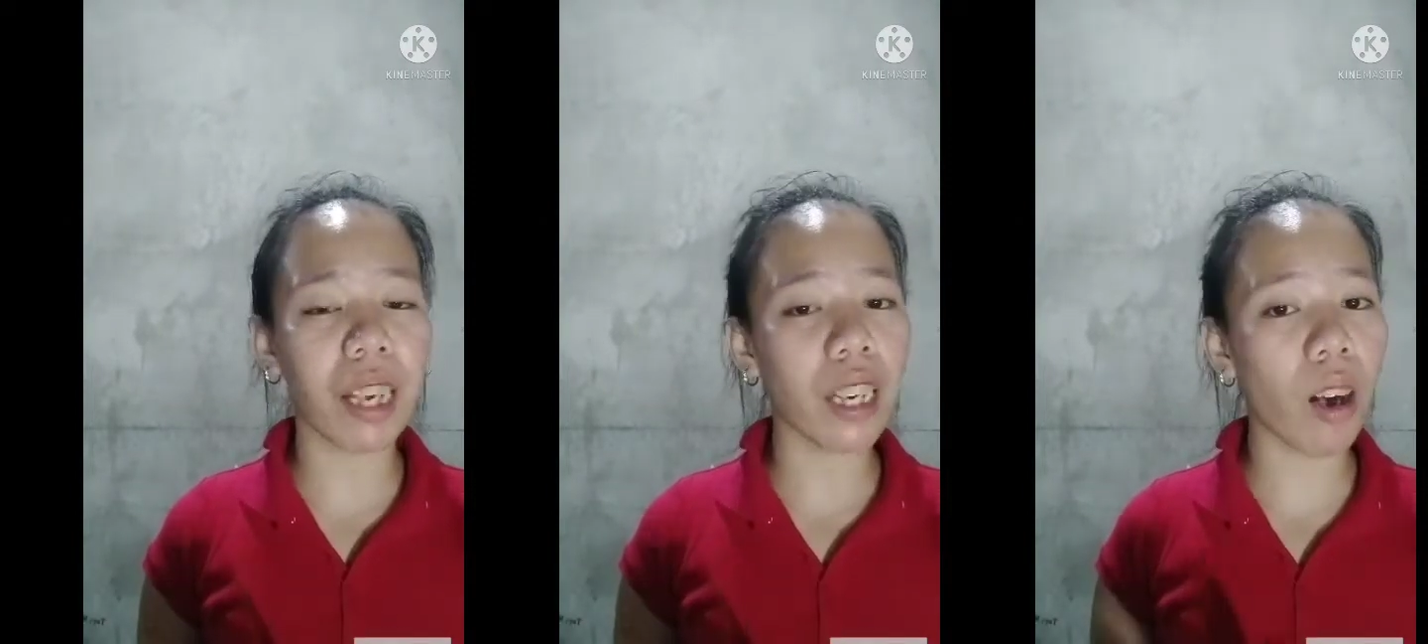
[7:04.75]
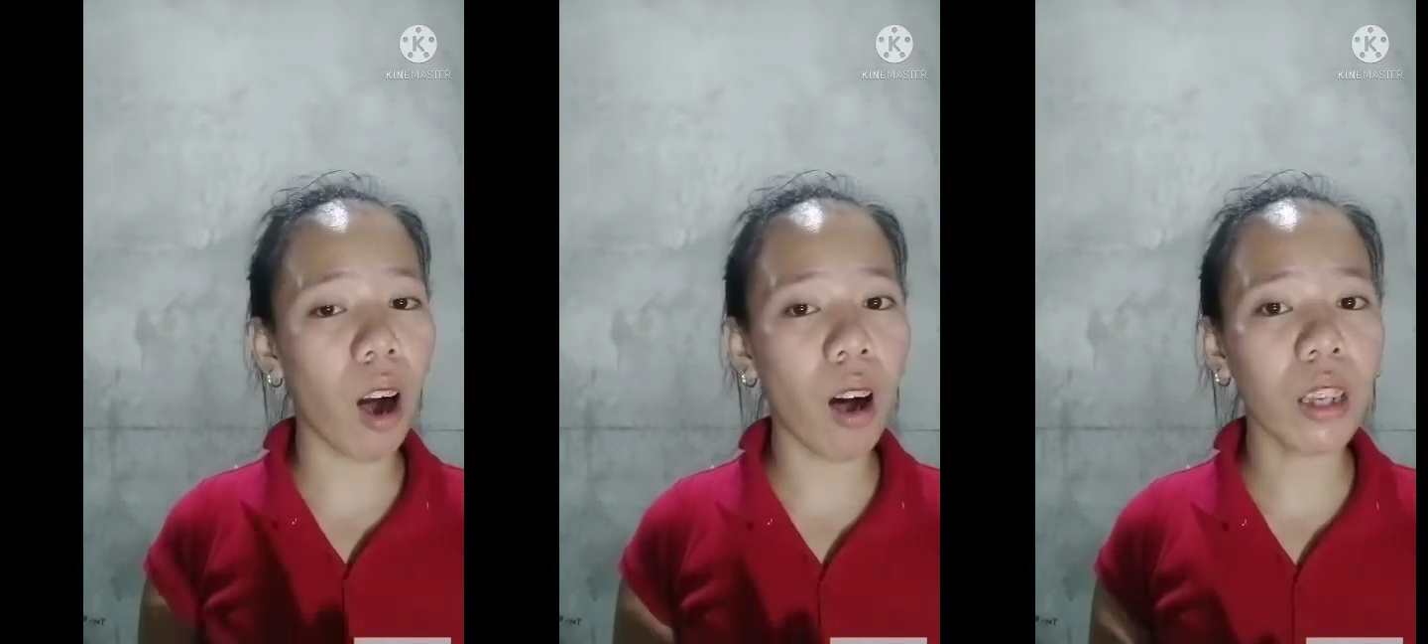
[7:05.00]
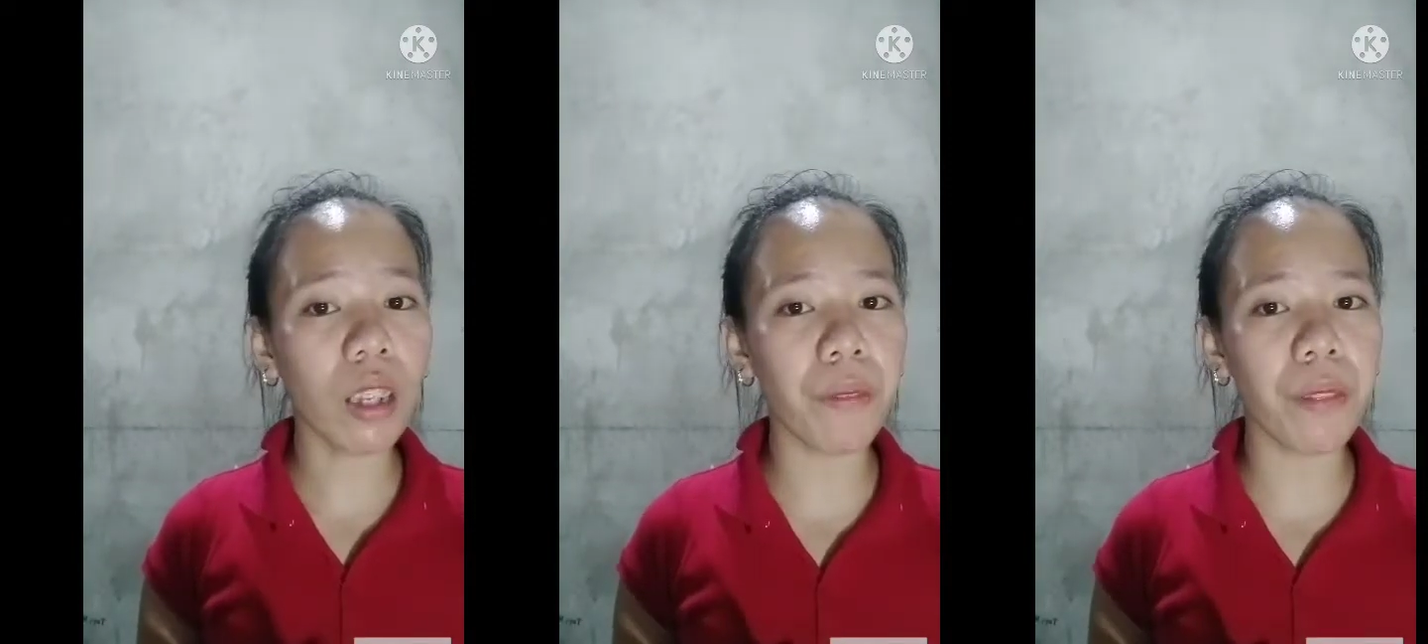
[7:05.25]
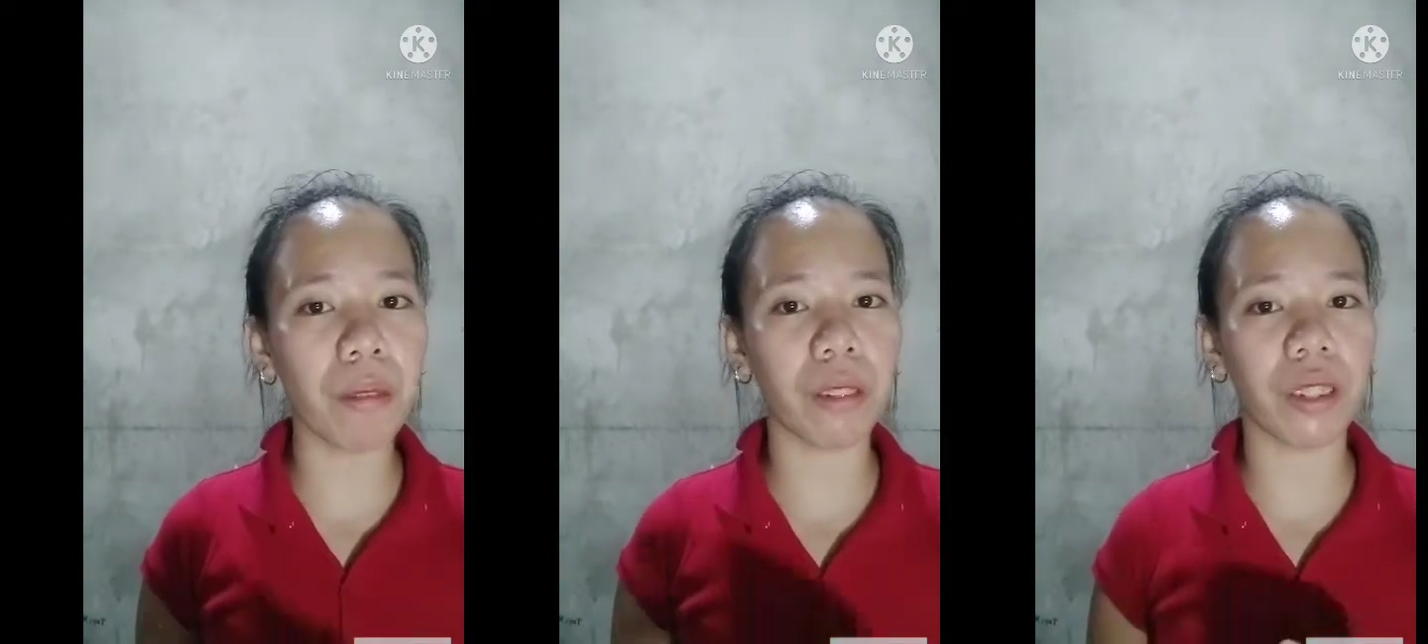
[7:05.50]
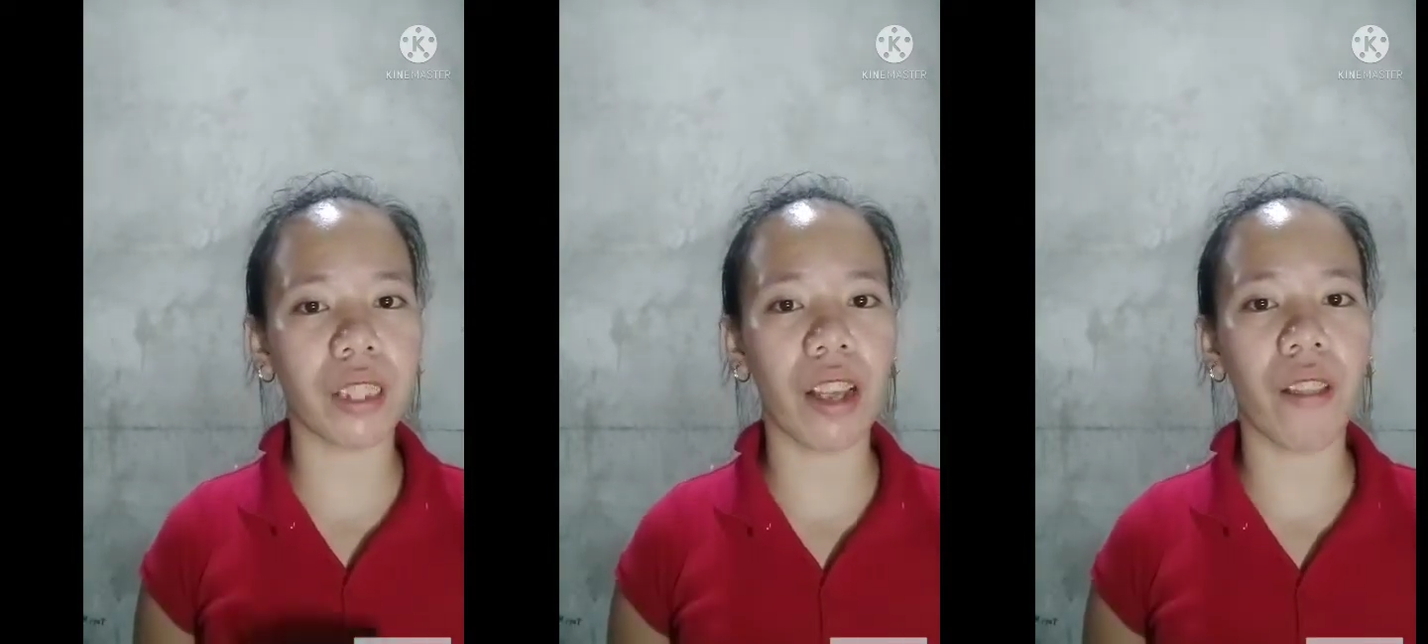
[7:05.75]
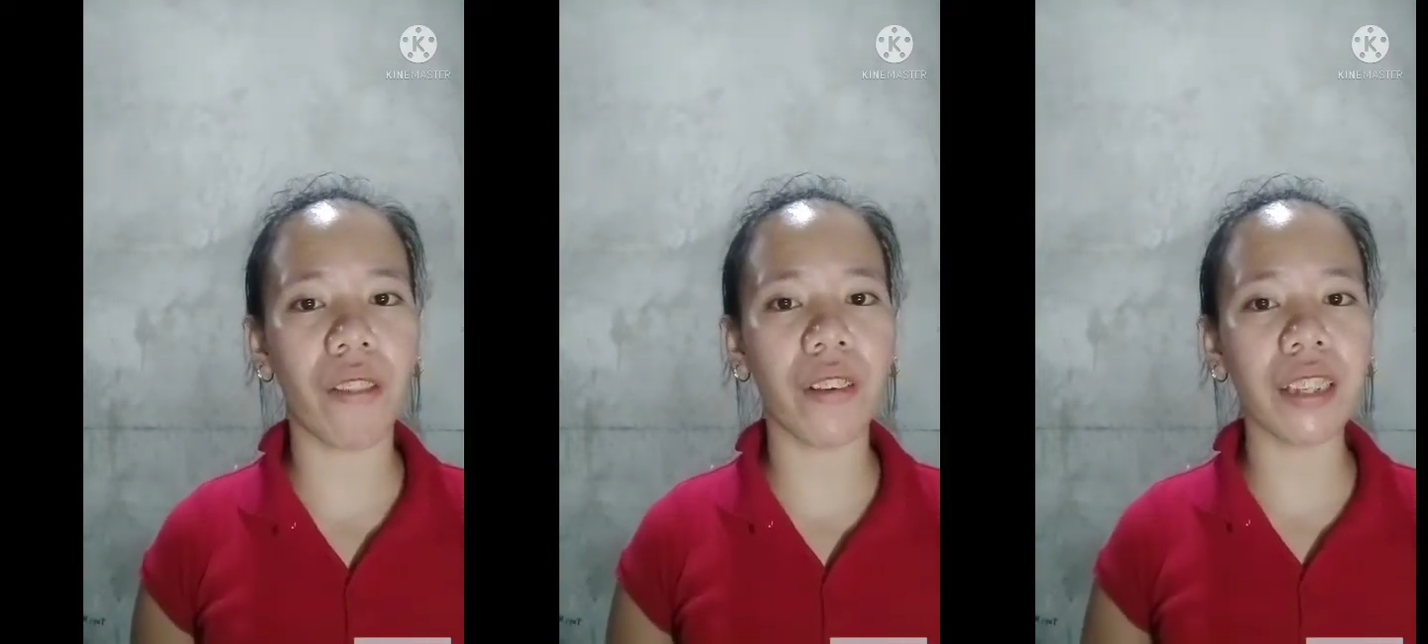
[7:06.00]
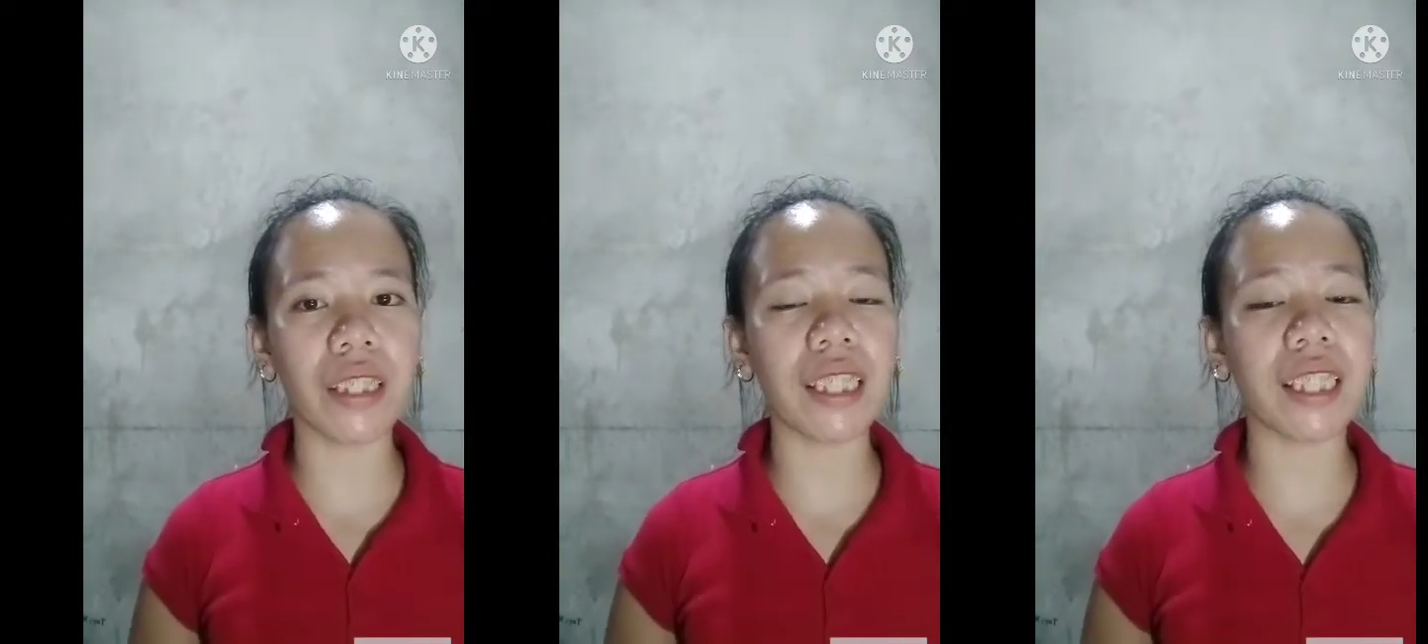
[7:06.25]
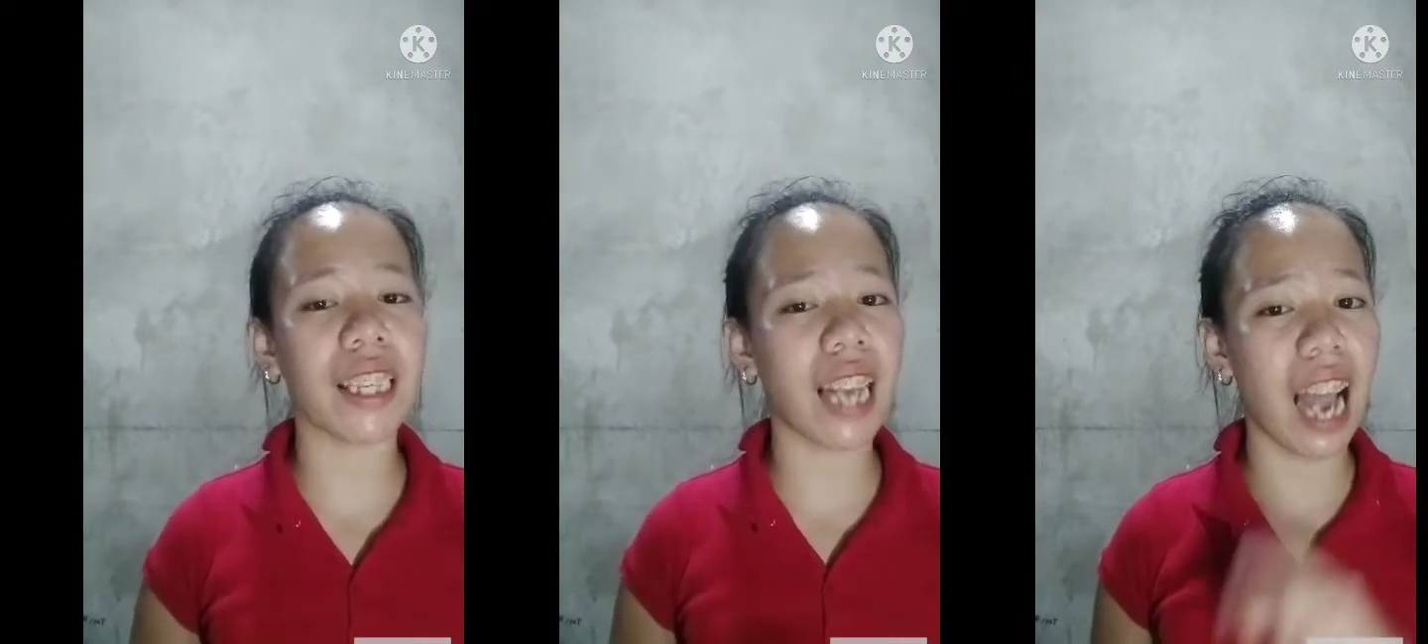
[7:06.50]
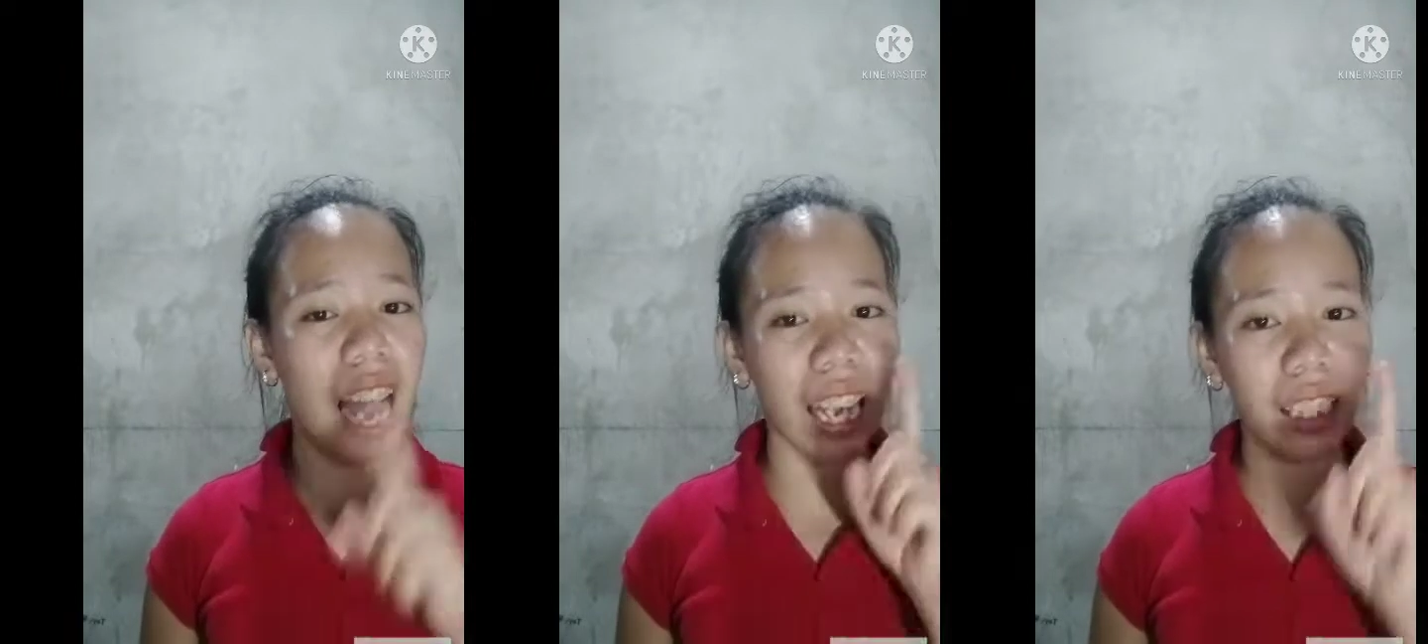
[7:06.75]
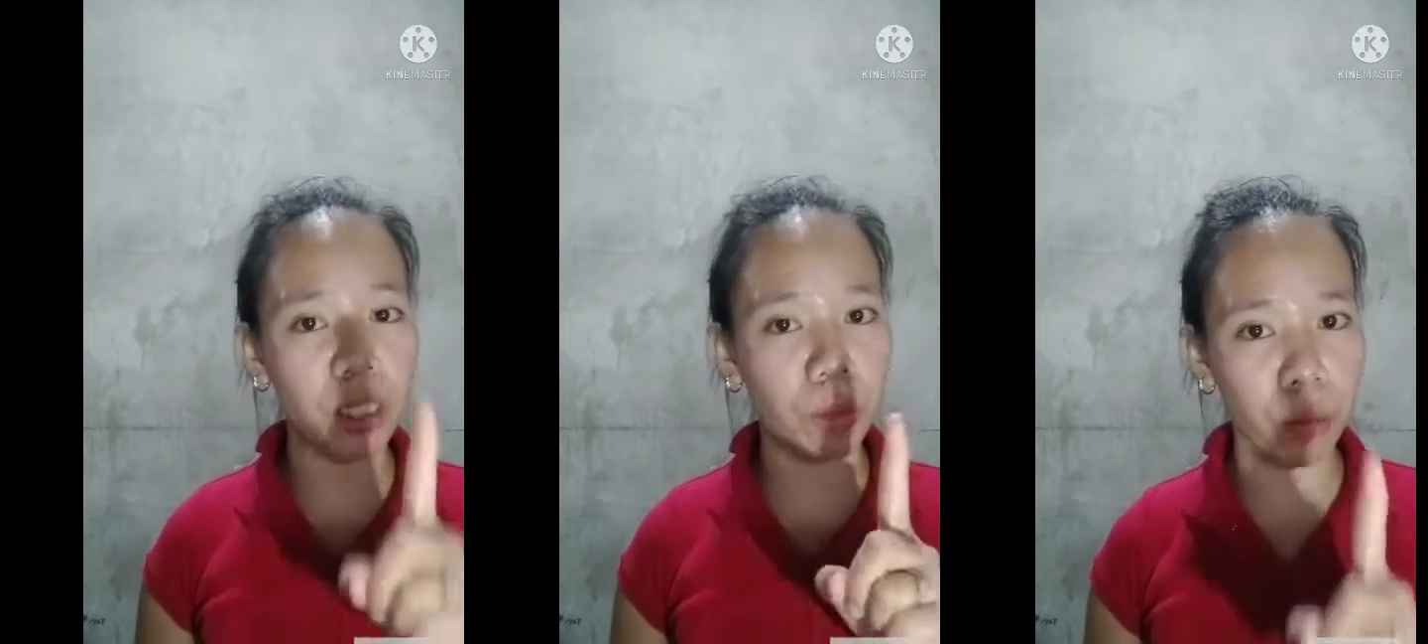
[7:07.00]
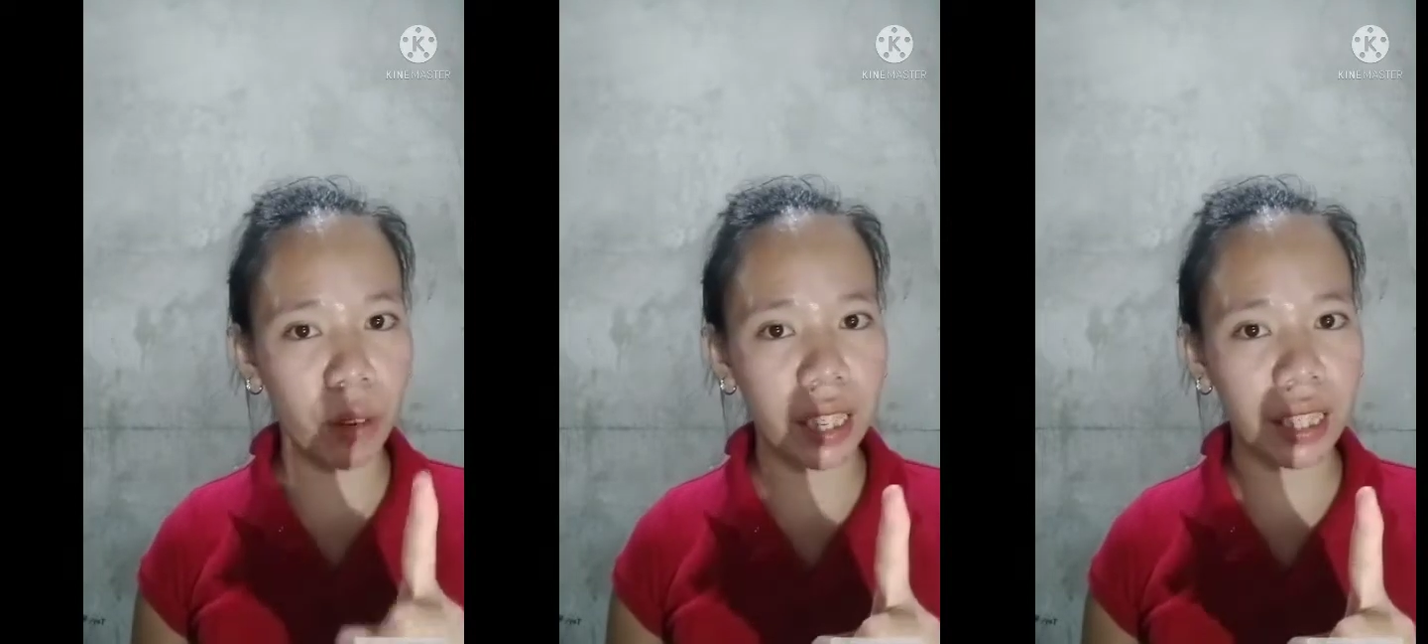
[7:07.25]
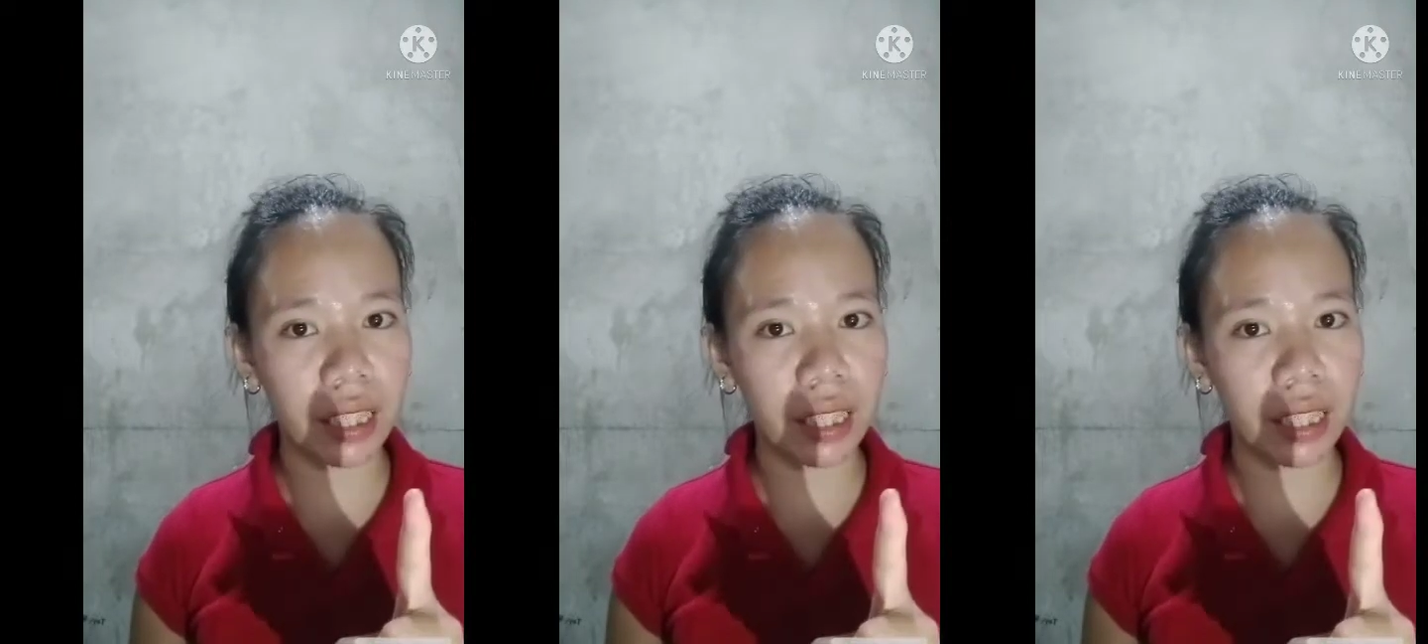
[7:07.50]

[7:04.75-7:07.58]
all of them together, then add 1,